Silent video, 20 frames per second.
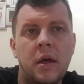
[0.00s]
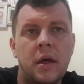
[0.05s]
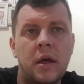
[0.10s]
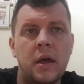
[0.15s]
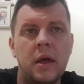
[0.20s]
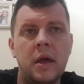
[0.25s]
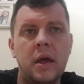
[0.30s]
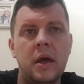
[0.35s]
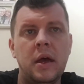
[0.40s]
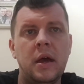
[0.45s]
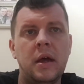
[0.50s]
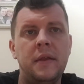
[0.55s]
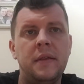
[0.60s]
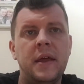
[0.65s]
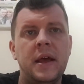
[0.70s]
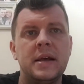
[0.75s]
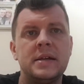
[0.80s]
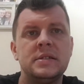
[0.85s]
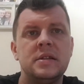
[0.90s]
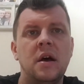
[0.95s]
And
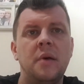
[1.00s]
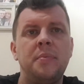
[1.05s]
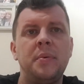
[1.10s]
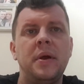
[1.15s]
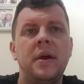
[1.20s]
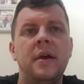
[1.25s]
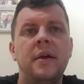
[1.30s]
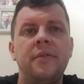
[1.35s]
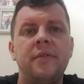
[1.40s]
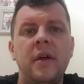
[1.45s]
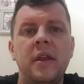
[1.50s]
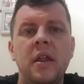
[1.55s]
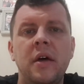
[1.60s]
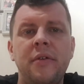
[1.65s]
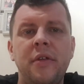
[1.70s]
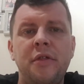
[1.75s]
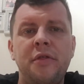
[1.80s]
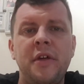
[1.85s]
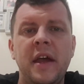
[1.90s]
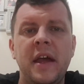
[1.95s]
next up is
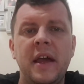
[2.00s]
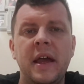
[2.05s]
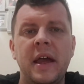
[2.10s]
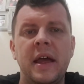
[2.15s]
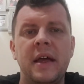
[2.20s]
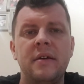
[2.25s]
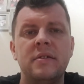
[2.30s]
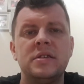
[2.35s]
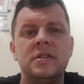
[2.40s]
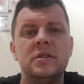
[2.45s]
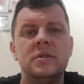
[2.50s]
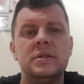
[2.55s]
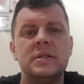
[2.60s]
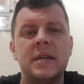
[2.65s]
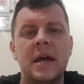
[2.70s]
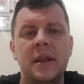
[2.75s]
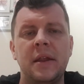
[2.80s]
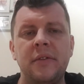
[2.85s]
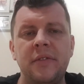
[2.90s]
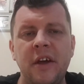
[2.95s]
another thing. This has
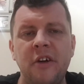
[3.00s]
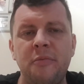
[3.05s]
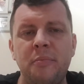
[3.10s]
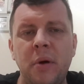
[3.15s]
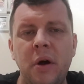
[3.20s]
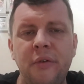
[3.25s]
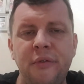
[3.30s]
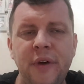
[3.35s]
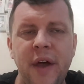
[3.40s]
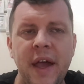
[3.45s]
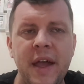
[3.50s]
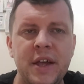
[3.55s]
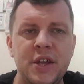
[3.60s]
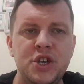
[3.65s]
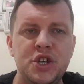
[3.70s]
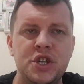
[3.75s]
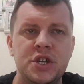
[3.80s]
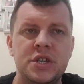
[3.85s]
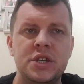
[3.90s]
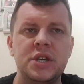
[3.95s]
sat on a death pile for
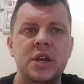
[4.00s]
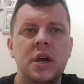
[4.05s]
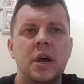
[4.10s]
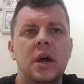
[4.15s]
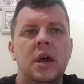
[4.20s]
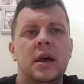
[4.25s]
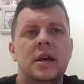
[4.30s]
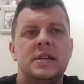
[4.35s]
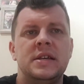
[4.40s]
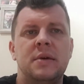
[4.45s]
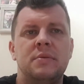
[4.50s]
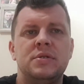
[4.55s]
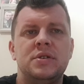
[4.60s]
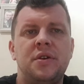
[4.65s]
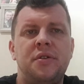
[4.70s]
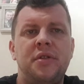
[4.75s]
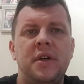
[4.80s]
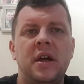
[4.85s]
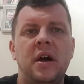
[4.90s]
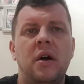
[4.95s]
ages. So it was
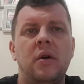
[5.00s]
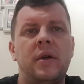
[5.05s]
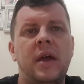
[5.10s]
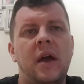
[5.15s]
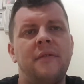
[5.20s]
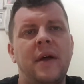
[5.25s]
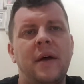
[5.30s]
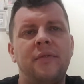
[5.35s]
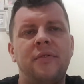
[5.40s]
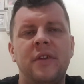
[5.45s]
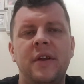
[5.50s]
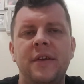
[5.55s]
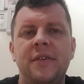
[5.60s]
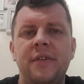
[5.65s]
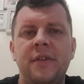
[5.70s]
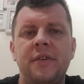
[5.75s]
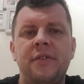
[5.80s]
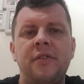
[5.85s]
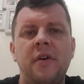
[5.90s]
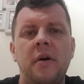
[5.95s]
the thing I'll get around to
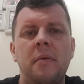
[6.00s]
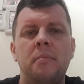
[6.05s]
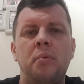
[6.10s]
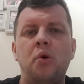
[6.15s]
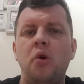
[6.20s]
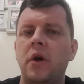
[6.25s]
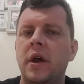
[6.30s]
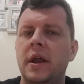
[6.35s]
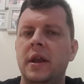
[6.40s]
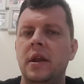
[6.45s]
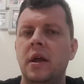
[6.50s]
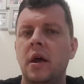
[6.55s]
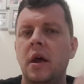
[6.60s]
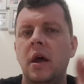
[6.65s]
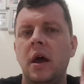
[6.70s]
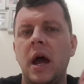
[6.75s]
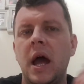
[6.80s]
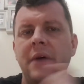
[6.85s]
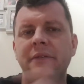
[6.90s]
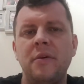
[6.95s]
listen at some point.
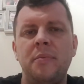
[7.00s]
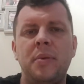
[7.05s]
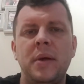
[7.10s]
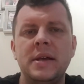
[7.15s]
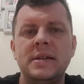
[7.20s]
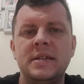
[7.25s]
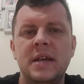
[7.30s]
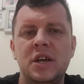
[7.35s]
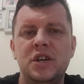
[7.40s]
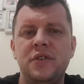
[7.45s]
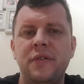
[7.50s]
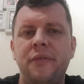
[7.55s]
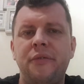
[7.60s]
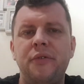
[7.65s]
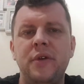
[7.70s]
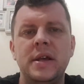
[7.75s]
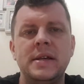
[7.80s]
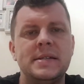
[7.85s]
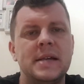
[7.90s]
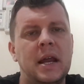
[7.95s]
I have a PlayStation
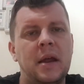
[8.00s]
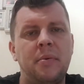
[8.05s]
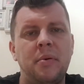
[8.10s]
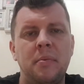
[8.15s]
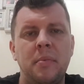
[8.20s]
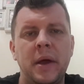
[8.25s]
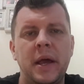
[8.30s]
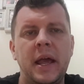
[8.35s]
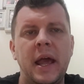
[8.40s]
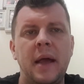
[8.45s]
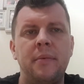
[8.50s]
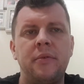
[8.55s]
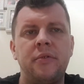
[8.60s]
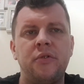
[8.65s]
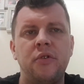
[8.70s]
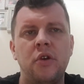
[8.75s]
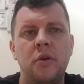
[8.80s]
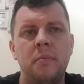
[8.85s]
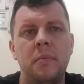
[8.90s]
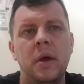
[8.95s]
3 set up in my games
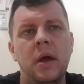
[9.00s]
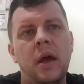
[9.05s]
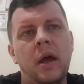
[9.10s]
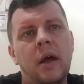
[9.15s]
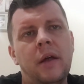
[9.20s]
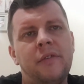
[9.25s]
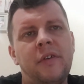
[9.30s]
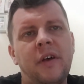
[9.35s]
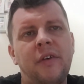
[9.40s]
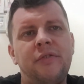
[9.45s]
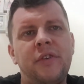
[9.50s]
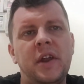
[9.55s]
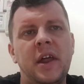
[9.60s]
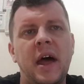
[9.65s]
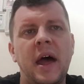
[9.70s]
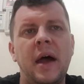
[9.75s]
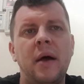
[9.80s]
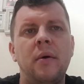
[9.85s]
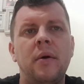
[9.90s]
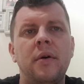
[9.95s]
room. Tested it
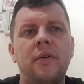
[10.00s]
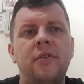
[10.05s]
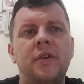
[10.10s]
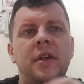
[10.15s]
out.